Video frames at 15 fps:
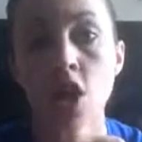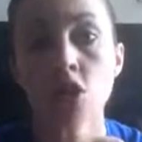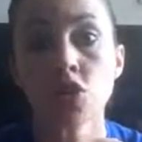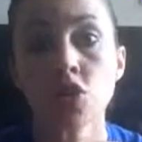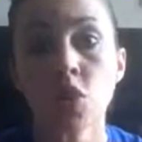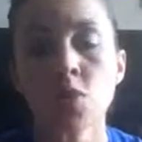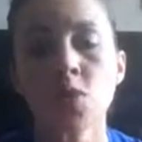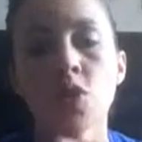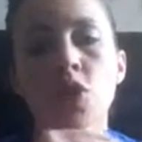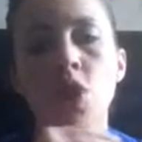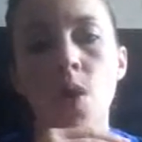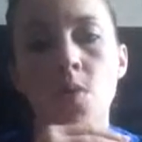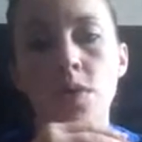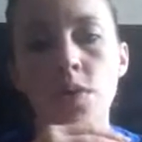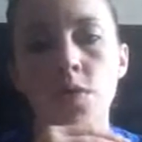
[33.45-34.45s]
So when we're
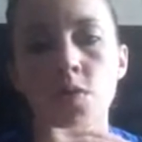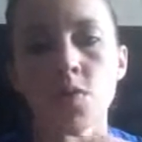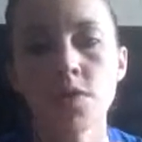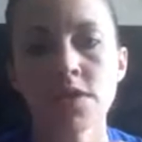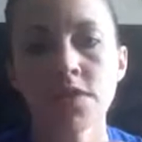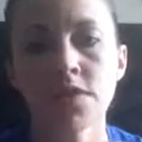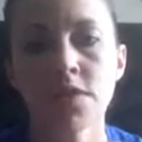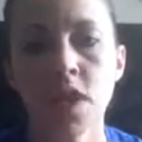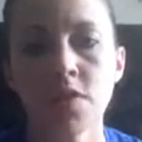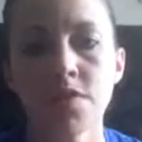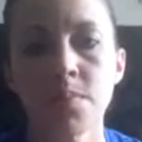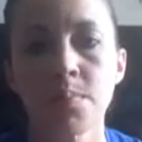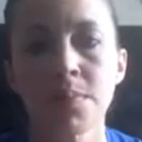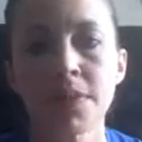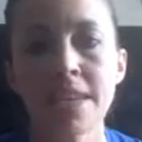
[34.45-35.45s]
going through this
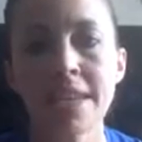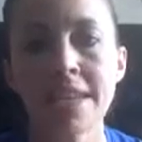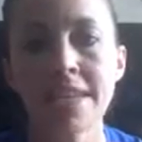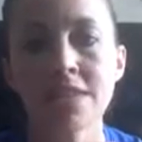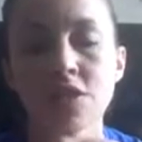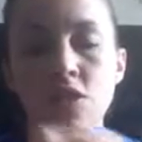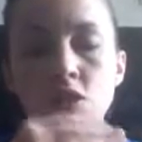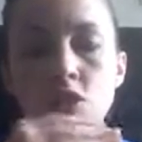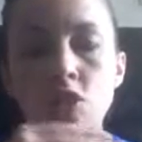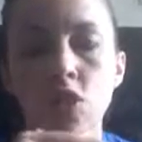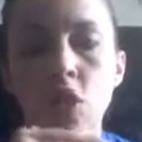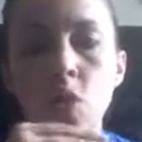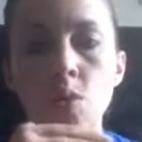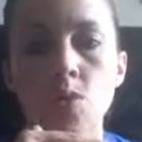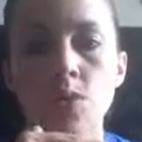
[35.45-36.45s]
stuff, please
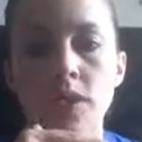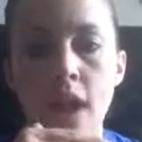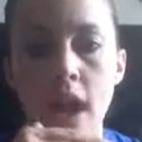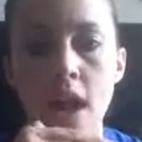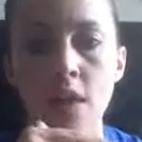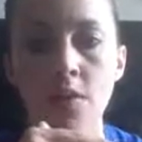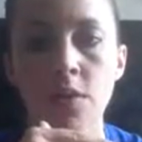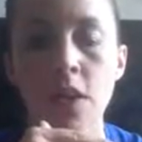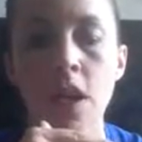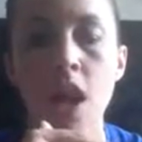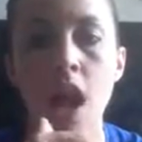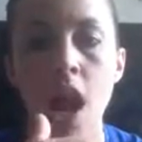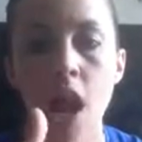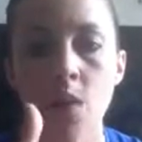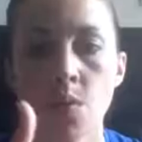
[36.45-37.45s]
slow down
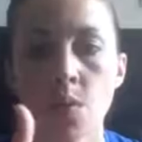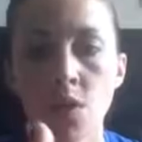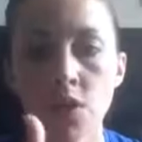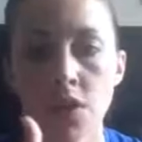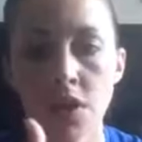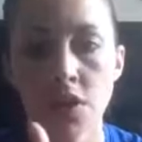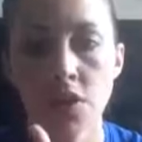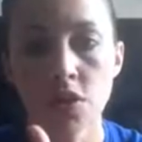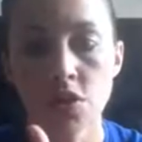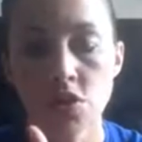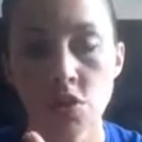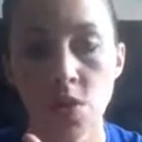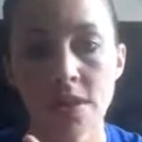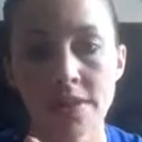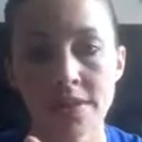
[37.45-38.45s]
and work on your
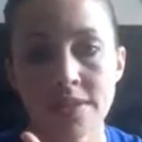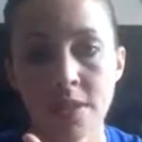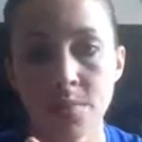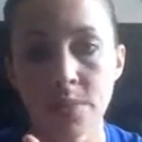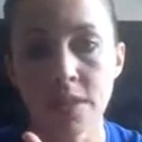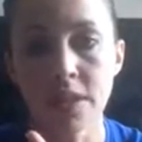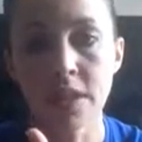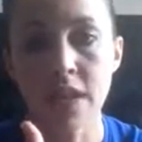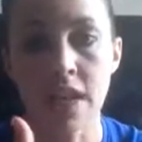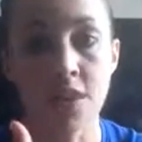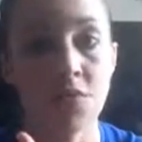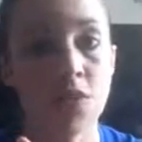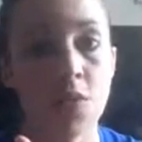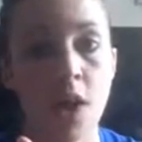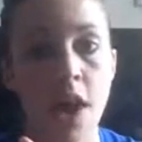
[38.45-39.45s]
joint stability
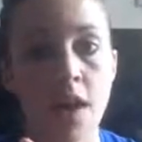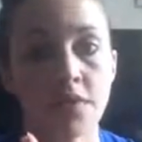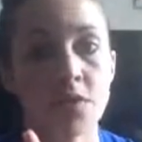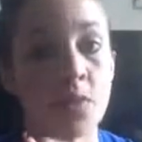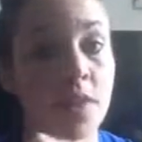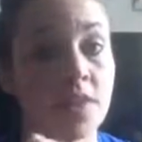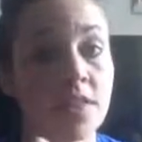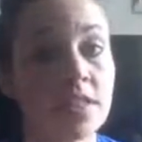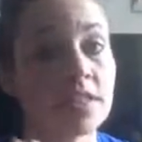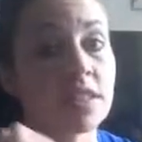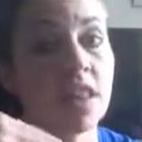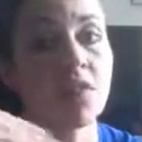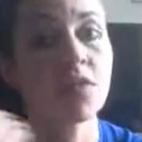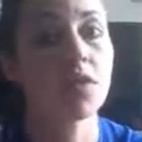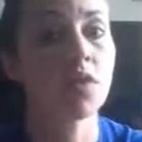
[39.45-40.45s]
if you have to. At this
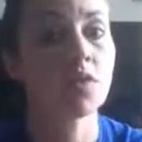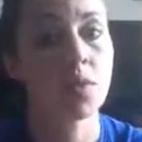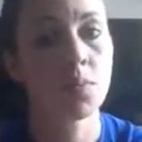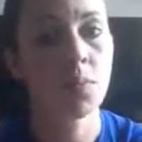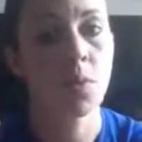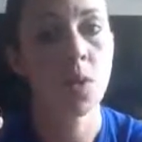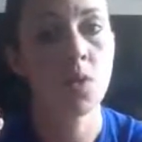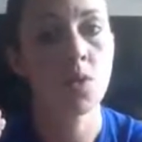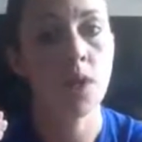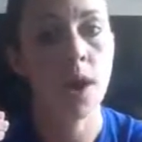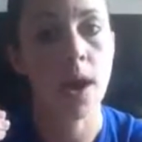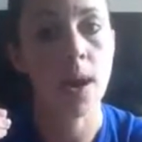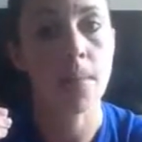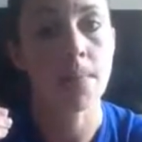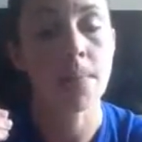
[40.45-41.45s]
level of the
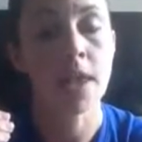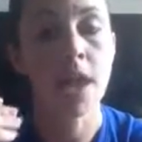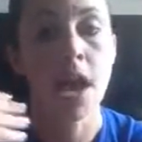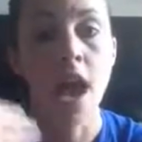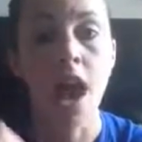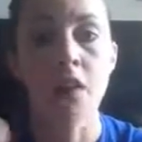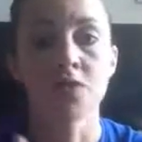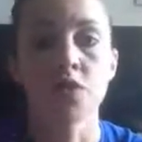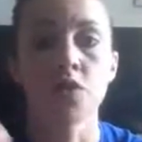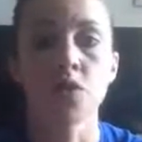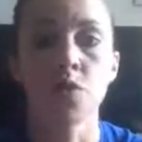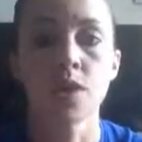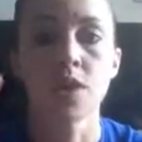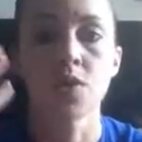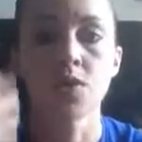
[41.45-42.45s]
program, after
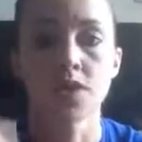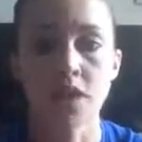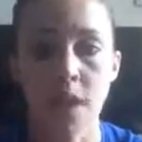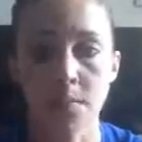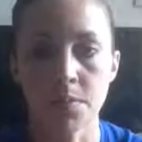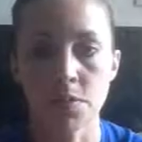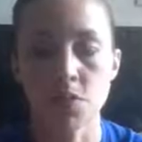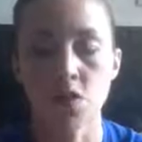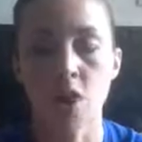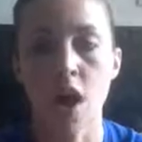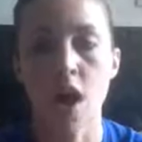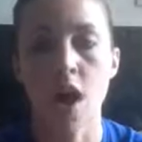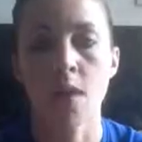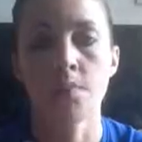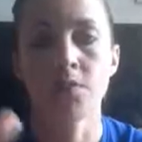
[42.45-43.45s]
doing your depth
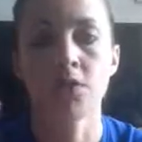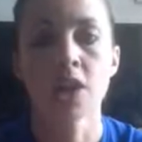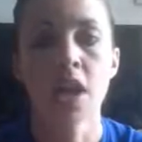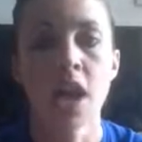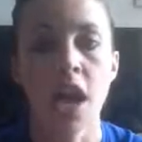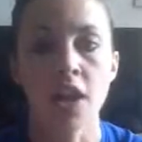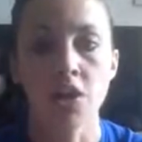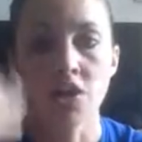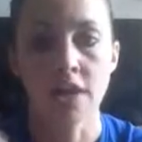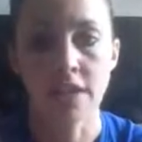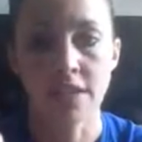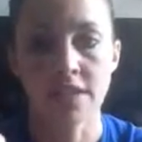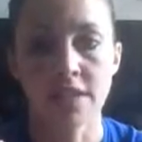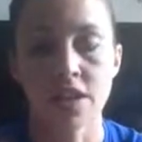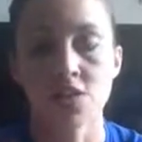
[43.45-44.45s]
drops and your
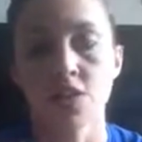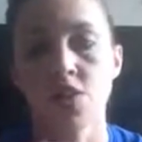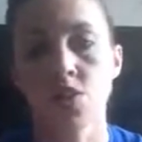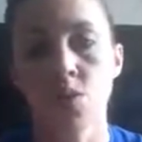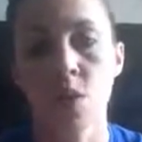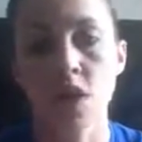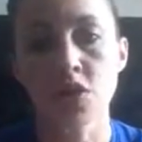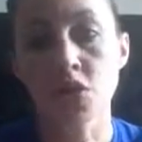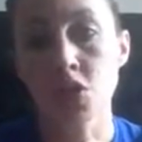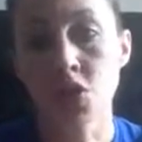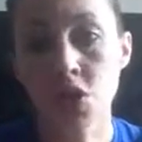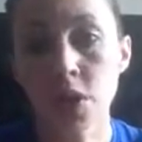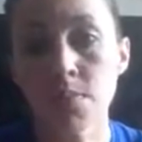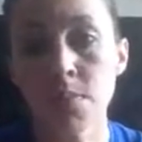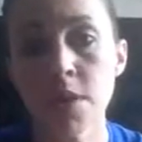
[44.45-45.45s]
eccentric squats, you
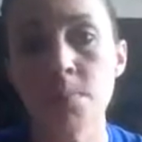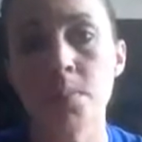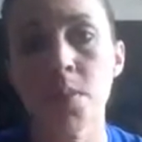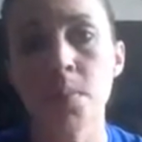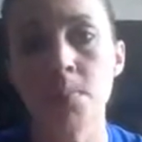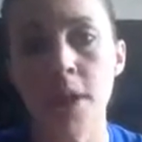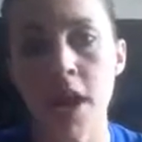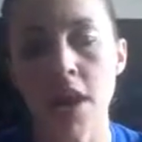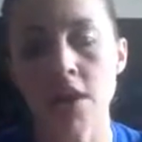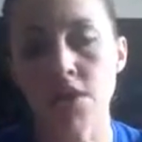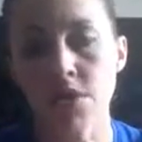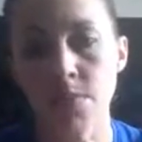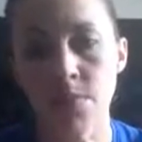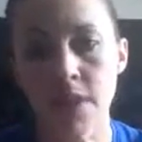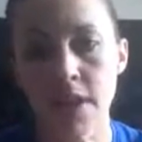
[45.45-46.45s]
should be prepared
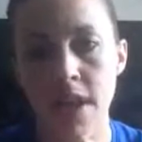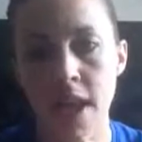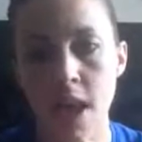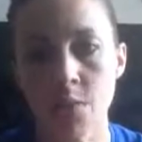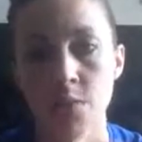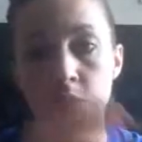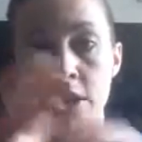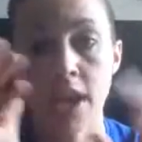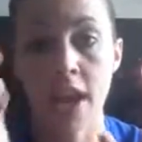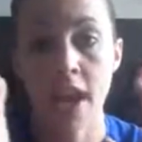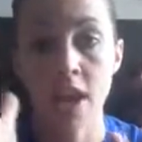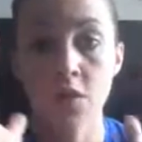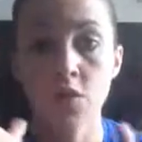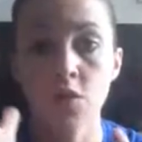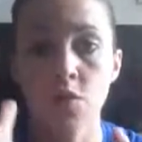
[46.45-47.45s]
to be able to
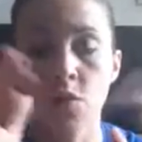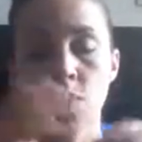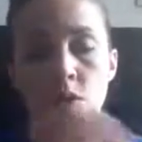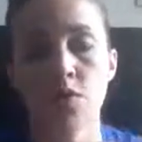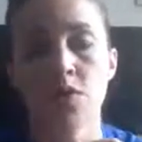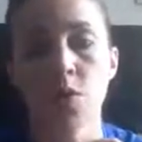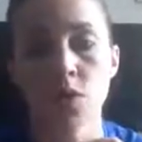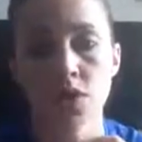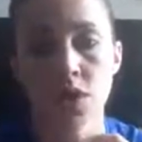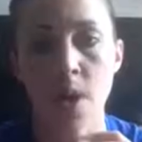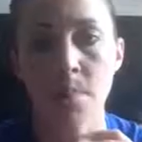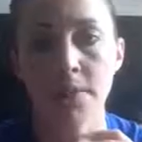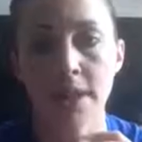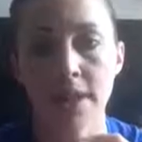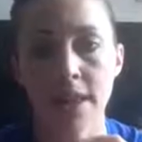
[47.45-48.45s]
handle the quick force
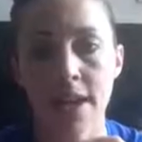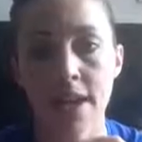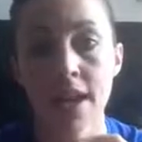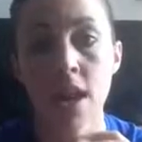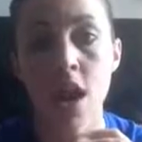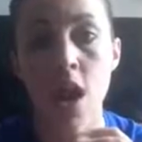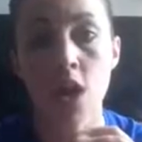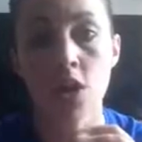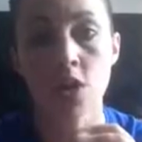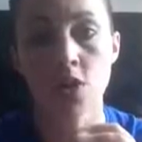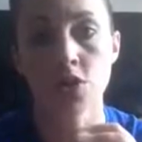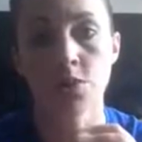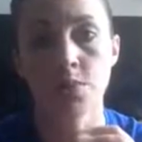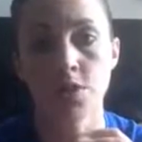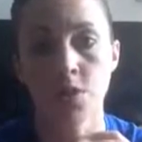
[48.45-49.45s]
coupling that
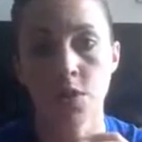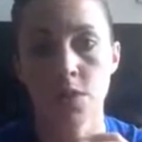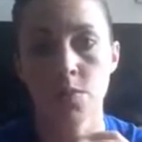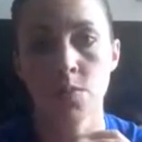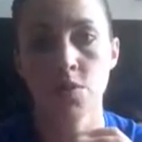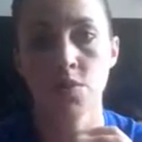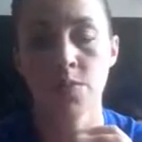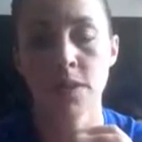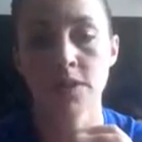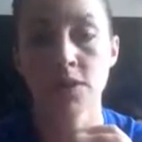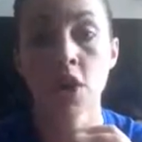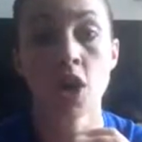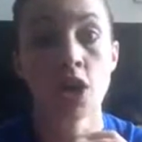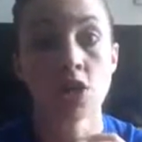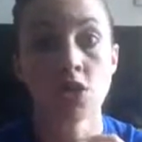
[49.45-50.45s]
occurs between the movements.
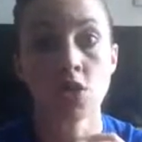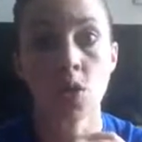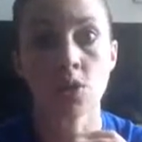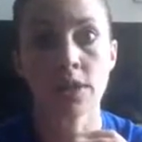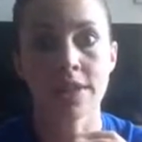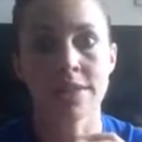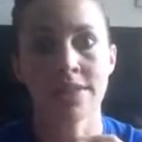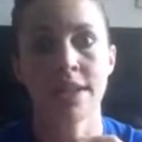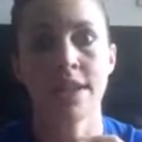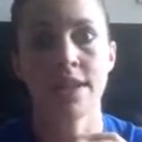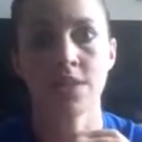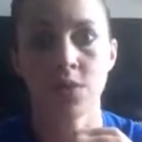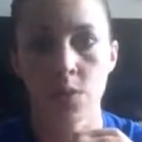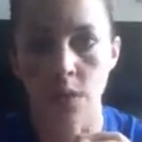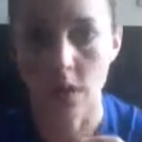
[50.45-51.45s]
So let's get into